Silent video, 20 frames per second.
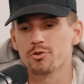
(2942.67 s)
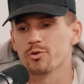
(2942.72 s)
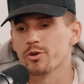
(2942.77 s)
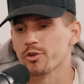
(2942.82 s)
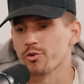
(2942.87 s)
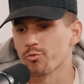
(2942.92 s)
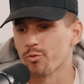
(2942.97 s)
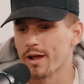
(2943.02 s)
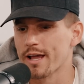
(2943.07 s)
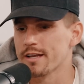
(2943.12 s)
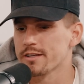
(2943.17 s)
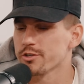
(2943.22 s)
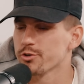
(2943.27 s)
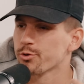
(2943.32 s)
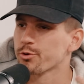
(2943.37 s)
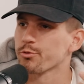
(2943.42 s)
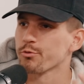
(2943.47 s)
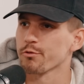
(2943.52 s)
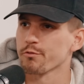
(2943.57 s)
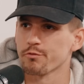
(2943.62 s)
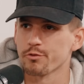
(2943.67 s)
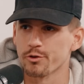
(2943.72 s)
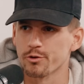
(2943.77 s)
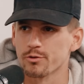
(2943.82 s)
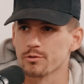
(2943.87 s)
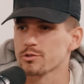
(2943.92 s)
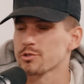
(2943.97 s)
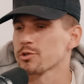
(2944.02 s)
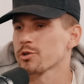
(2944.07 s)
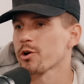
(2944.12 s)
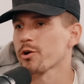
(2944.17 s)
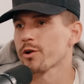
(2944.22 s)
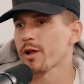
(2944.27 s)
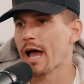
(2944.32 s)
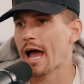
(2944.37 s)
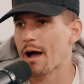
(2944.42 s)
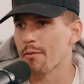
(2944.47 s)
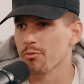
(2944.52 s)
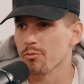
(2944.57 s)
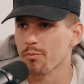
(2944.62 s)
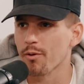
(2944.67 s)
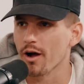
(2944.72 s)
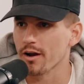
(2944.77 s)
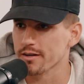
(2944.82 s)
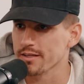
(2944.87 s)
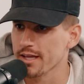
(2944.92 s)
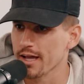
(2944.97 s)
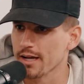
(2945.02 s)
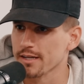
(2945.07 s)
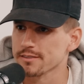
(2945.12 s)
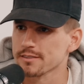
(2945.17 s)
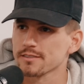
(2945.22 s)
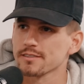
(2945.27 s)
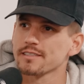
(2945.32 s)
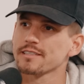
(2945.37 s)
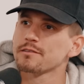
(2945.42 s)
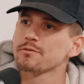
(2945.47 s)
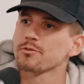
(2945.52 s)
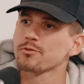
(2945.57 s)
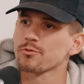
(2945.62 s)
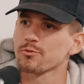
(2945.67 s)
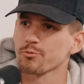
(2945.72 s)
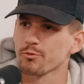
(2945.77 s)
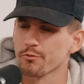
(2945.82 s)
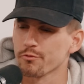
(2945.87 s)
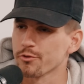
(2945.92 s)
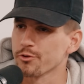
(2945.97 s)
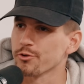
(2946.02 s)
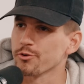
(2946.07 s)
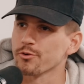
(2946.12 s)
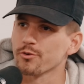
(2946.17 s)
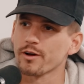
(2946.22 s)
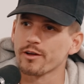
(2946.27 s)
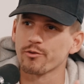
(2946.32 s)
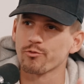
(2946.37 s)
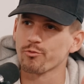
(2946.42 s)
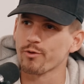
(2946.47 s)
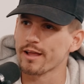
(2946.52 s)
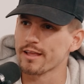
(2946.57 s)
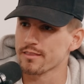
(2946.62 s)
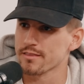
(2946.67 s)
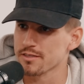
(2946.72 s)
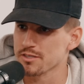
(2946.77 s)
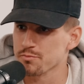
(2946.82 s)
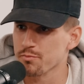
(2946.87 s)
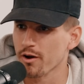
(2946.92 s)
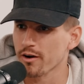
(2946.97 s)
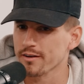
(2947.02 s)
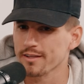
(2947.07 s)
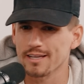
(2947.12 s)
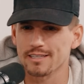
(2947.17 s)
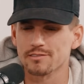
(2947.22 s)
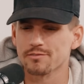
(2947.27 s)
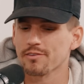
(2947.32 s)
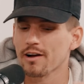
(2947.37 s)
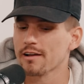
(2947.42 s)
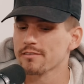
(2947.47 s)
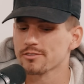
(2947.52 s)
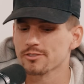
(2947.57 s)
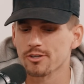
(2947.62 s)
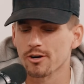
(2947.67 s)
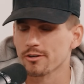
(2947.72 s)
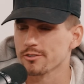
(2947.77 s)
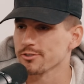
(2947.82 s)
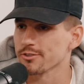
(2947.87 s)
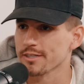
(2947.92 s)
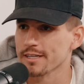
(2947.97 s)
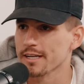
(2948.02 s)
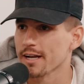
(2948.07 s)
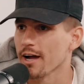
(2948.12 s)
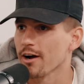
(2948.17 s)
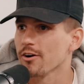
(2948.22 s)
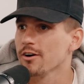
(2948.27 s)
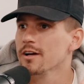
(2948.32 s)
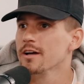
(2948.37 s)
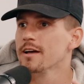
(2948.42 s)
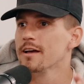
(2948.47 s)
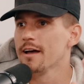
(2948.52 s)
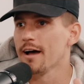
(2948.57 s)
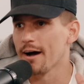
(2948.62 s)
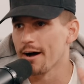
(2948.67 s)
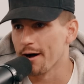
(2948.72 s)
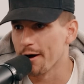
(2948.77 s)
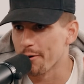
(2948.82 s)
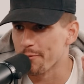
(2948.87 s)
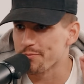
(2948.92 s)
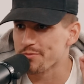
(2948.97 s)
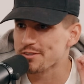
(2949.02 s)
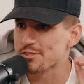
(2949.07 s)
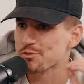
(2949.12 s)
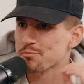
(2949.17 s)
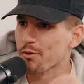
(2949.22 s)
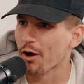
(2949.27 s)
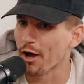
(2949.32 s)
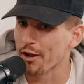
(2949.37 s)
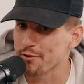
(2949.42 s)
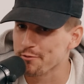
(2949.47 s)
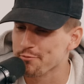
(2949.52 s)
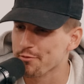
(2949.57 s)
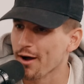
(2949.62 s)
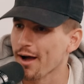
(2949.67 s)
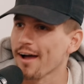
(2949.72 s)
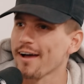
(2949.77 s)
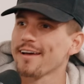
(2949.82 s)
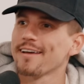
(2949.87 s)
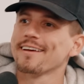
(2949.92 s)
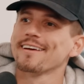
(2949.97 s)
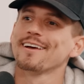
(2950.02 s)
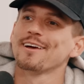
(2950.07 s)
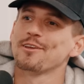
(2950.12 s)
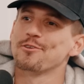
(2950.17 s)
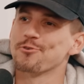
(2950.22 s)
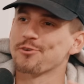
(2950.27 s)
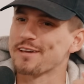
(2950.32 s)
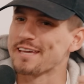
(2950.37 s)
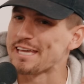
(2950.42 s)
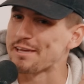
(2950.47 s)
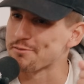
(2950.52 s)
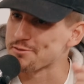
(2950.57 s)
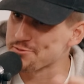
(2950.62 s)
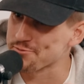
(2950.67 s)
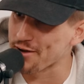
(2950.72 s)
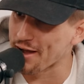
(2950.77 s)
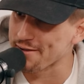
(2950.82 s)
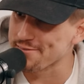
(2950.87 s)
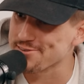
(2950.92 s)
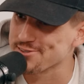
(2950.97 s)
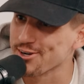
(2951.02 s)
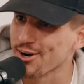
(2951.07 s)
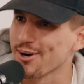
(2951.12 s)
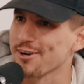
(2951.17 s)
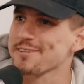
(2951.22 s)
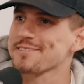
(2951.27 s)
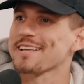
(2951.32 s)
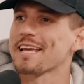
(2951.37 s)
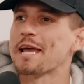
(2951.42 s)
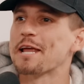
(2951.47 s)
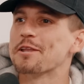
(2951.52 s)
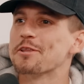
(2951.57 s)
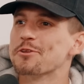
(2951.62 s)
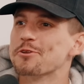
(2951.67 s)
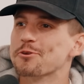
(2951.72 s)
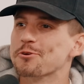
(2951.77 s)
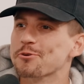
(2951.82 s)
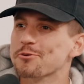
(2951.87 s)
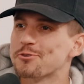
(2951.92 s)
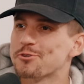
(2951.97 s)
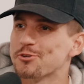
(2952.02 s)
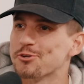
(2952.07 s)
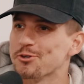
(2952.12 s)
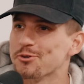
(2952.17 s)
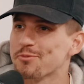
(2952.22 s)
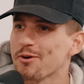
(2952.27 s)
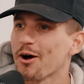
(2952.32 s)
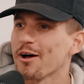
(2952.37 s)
you can rate, you can review. So go to Apple Podcasts, leave a review, and rate this podcast 5 stars or get out. Spotify, you can give us 5 stars, and YouTube.